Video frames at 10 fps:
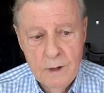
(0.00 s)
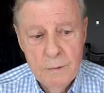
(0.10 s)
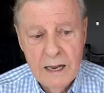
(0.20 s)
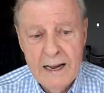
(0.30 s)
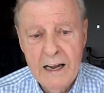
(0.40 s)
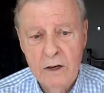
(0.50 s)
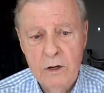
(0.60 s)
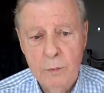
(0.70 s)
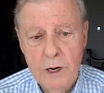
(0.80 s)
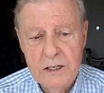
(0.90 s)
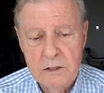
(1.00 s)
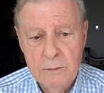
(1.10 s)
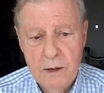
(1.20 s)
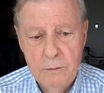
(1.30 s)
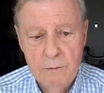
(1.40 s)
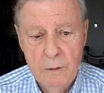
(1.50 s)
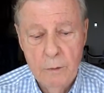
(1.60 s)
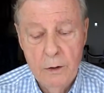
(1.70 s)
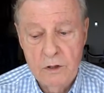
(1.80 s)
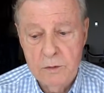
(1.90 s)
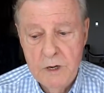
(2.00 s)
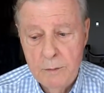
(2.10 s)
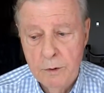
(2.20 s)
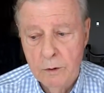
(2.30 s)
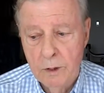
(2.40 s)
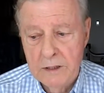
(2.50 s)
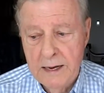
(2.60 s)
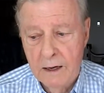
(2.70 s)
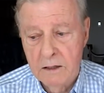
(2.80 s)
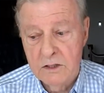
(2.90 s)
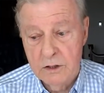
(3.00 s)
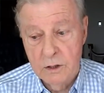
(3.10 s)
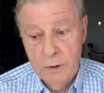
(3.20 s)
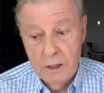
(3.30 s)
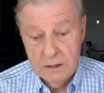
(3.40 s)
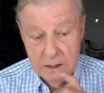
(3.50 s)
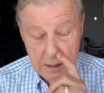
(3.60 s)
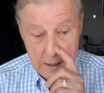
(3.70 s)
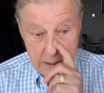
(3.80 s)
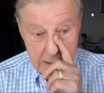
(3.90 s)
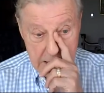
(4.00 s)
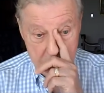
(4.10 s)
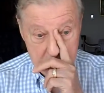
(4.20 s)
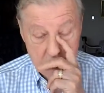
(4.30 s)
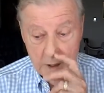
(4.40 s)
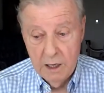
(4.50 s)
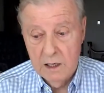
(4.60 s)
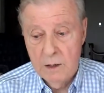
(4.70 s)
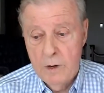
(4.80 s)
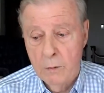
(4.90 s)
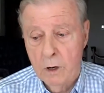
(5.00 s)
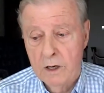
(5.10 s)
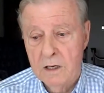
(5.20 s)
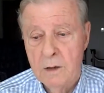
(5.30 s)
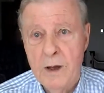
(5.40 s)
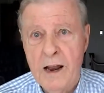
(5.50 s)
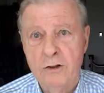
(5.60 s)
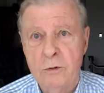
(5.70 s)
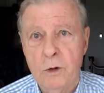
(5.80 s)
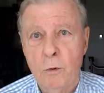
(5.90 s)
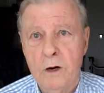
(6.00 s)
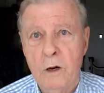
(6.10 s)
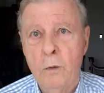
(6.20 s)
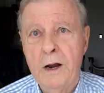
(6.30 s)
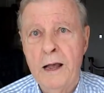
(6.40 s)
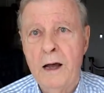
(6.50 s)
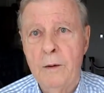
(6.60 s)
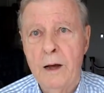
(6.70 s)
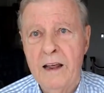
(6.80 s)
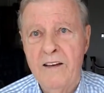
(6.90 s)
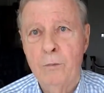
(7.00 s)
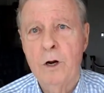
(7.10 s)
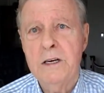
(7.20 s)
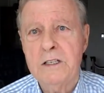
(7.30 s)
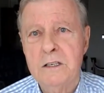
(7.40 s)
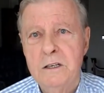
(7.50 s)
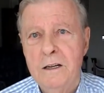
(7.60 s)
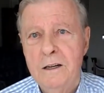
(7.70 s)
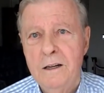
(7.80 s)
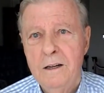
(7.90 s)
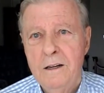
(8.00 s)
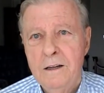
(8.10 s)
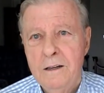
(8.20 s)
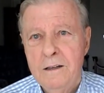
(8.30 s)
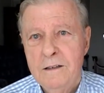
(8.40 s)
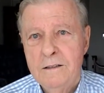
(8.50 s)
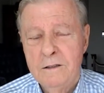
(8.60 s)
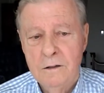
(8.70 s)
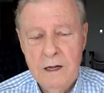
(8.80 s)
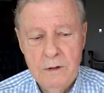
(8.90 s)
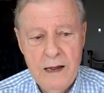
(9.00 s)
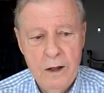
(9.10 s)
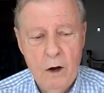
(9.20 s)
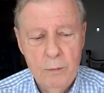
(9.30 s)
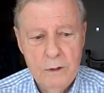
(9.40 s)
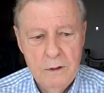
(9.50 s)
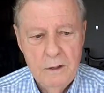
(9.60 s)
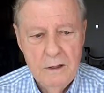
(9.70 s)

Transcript: But I got a good price, and my, my mother's meat bill went down considerably because I was working to the meat market, and the manager would mark it way down about half price so that, that helped.